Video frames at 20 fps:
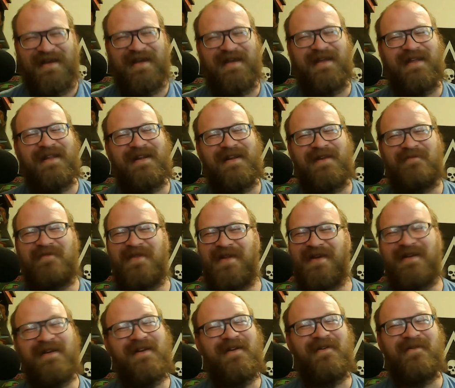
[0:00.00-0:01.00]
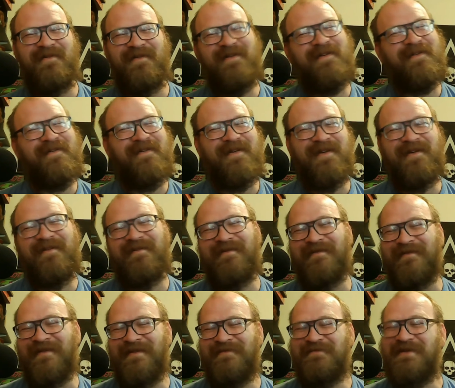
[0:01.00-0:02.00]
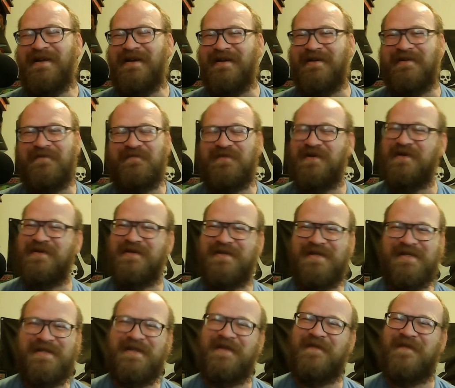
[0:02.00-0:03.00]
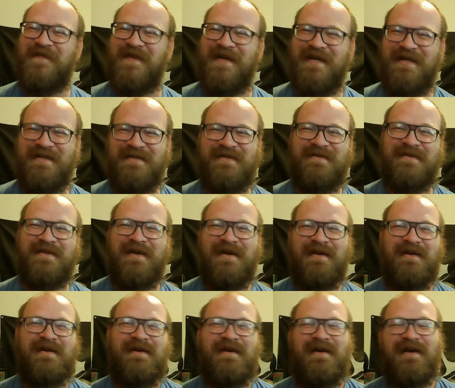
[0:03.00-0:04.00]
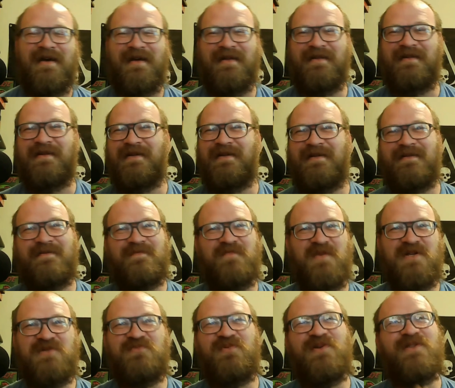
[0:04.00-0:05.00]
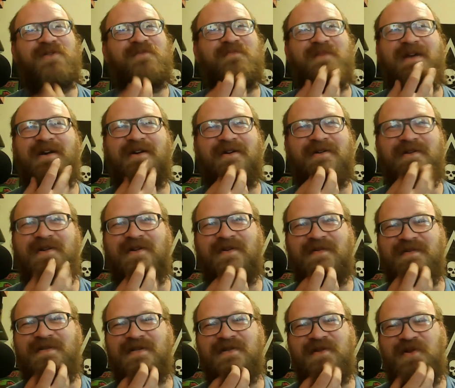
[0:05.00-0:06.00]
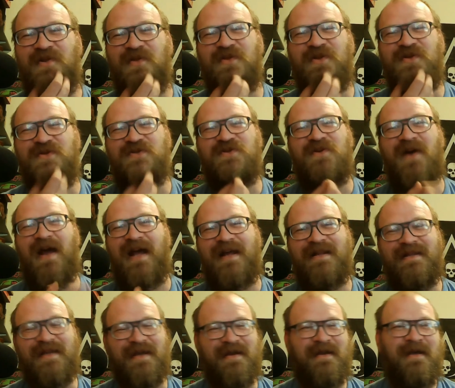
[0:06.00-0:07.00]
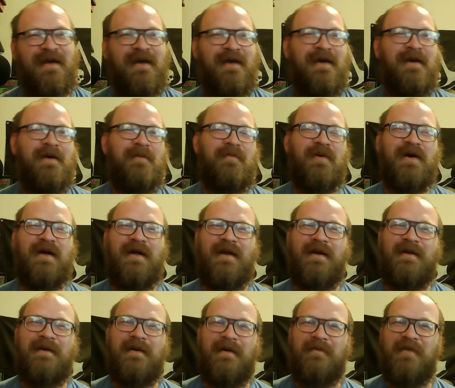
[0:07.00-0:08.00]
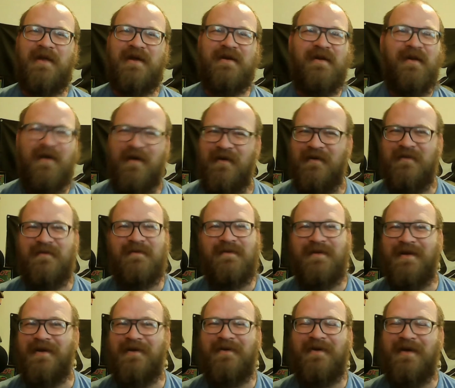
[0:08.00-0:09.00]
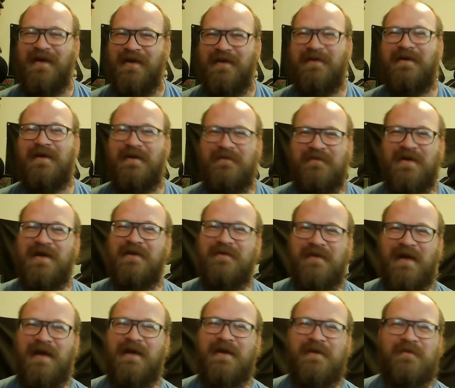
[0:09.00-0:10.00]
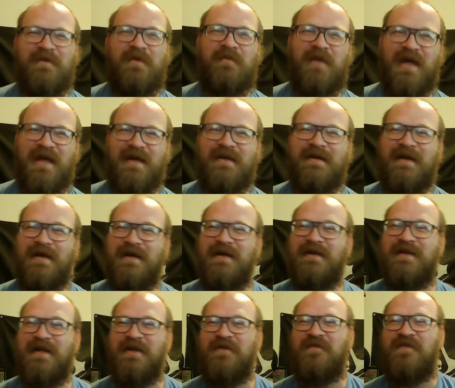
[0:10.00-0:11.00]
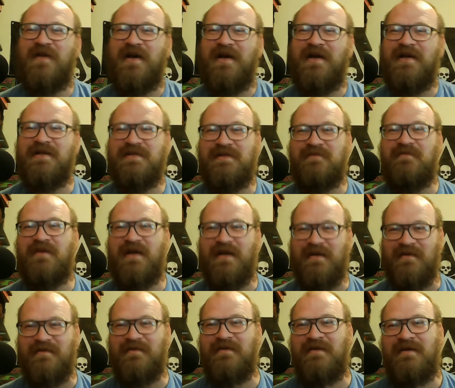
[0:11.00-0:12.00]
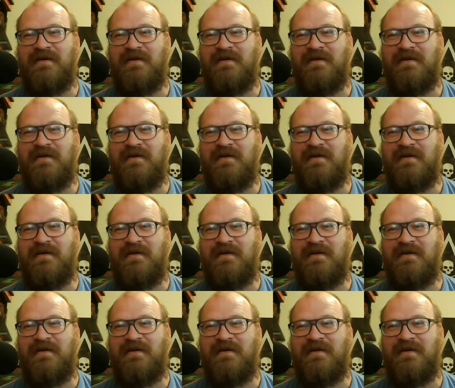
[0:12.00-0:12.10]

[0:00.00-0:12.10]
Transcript: and I'm like, "No, no, no, I'm not gonna punch you in the face." it must be the beard, you know, it's a little distracting. But I'm like, no, no, I, I'm, I am a man. I identify as a male.